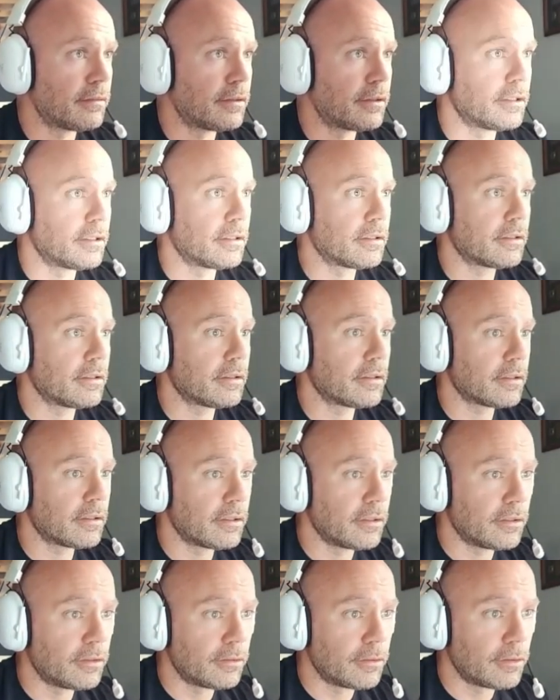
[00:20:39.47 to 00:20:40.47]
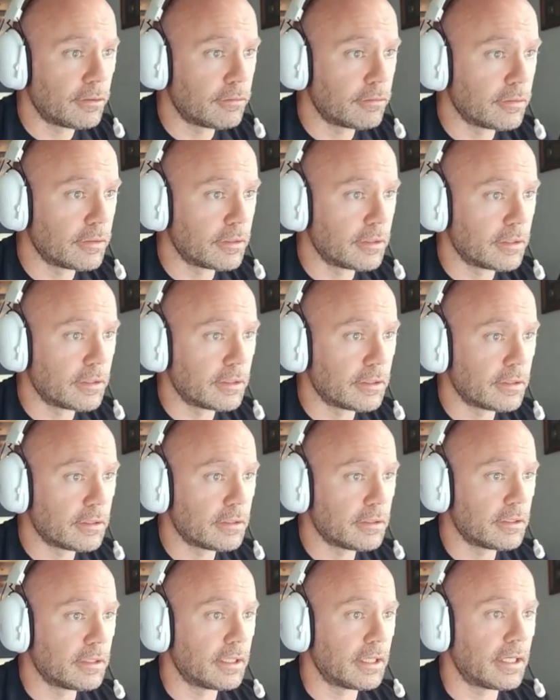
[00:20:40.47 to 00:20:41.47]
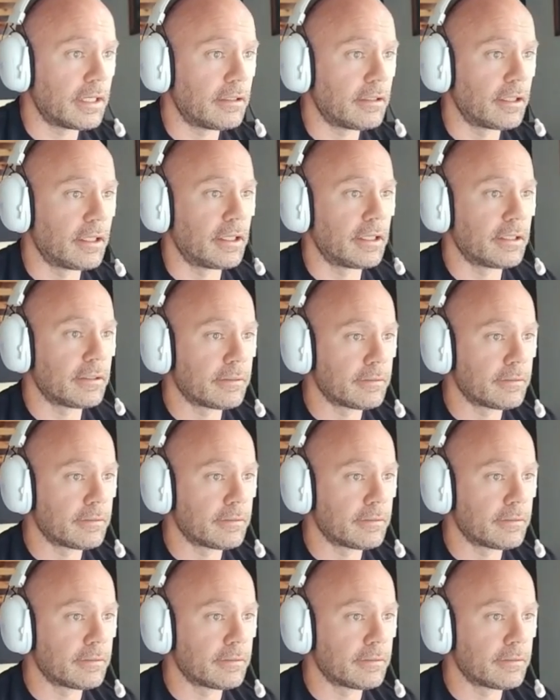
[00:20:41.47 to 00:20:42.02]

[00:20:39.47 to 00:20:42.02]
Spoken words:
to go over an outline.